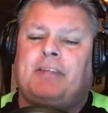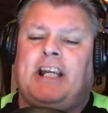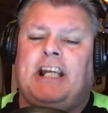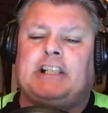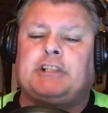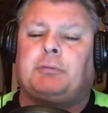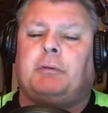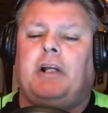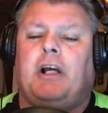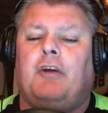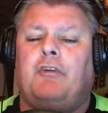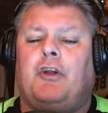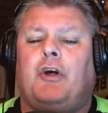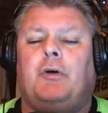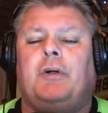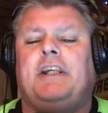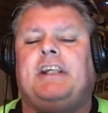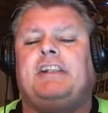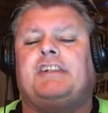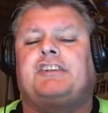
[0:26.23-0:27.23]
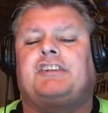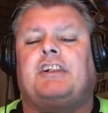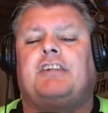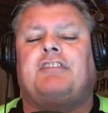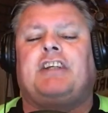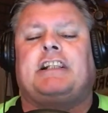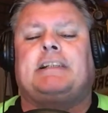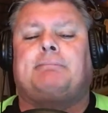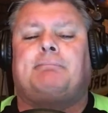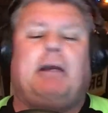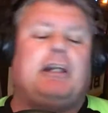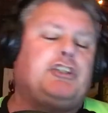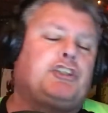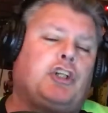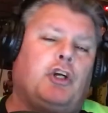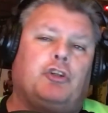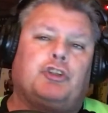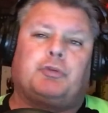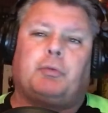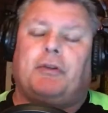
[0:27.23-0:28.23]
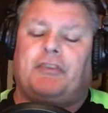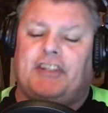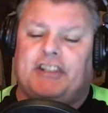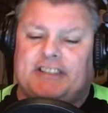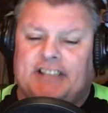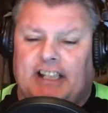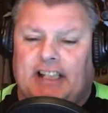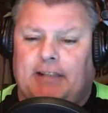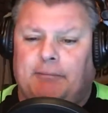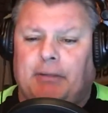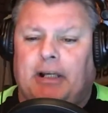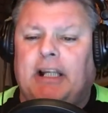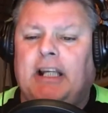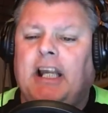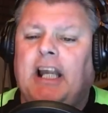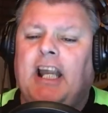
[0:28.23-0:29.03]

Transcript: as we all know, he served as bench coach with the team,